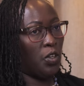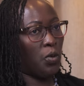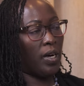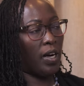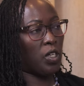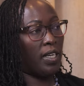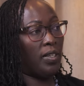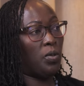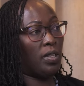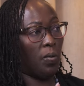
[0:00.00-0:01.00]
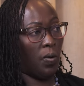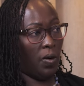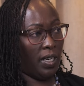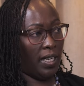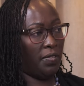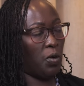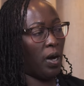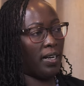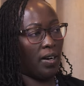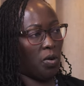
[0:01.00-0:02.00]
you could actually do the work if you
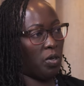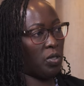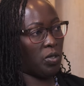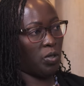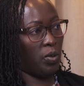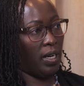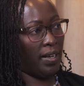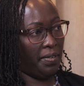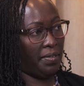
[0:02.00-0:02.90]
had a course or two left